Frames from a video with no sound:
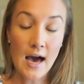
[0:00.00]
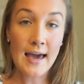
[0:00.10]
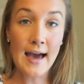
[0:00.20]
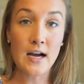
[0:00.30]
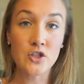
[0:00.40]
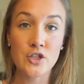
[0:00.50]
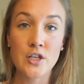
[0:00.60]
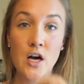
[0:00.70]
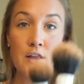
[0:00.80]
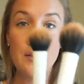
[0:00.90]
I actually
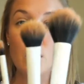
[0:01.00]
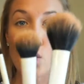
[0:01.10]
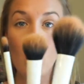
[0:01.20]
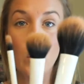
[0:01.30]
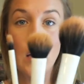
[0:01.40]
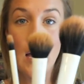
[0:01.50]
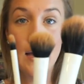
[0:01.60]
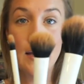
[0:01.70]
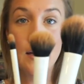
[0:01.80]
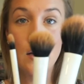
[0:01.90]
got the whole
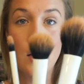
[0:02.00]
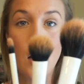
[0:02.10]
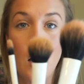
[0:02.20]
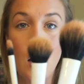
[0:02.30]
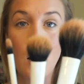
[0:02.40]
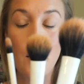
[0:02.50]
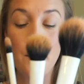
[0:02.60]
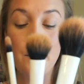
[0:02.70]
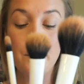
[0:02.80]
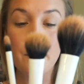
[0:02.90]
line.
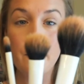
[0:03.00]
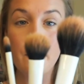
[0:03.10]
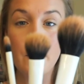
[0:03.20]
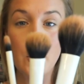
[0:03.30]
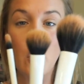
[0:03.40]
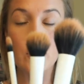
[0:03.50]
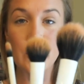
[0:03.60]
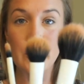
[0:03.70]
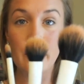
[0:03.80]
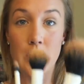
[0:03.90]
They're all
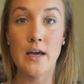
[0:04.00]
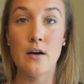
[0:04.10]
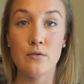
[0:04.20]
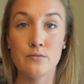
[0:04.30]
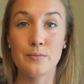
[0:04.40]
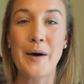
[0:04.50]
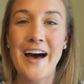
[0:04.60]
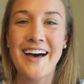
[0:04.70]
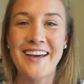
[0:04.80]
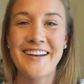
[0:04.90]
dirty right now,
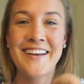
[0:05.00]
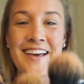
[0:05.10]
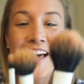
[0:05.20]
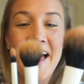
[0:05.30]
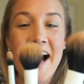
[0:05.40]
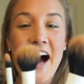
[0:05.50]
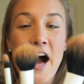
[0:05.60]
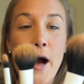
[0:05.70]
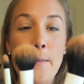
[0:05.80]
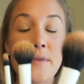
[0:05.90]
but
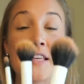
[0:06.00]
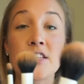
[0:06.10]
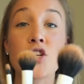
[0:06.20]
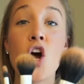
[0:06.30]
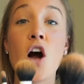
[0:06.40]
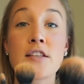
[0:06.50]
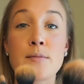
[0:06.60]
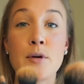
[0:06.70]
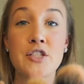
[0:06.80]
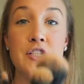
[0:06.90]
these are
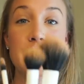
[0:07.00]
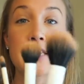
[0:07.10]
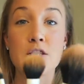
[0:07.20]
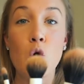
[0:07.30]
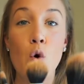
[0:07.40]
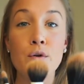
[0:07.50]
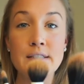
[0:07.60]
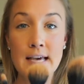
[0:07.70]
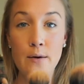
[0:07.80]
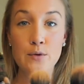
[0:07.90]
awesome brushes. This whole
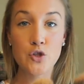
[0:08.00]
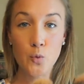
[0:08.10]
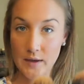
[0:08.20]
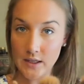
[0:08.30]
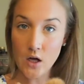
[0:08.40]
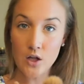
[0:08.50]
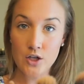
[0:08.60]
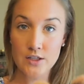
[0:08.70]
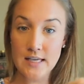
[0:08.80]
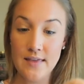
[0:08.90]
set was
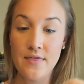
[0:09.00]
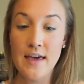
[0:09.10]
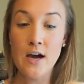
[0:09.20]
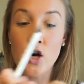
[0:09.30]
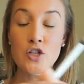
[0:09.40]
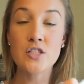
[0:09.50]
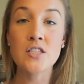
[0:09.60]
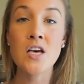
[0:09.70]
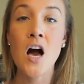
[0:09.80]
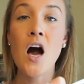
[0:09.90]
$20, and they are
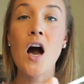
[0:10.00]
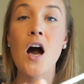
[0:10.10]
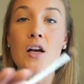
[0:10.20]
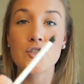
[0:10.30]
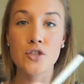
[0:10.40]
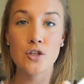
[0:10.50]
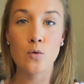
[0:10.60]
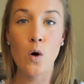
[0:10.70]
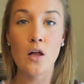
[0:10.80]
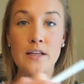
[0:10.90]
such good
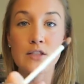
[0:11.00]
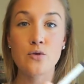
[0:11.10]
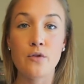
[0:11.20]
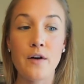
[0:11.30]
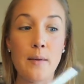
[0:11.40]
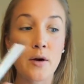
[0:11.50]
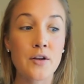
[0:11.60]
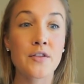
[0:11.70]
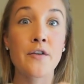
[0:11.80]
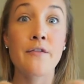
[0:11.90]
quality dual
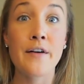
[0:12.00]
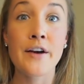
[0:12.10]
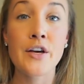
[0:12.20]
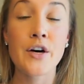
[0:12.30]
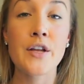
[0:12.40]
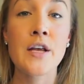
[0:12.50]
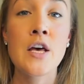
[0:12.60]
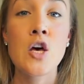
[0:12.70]
fiber. They're very good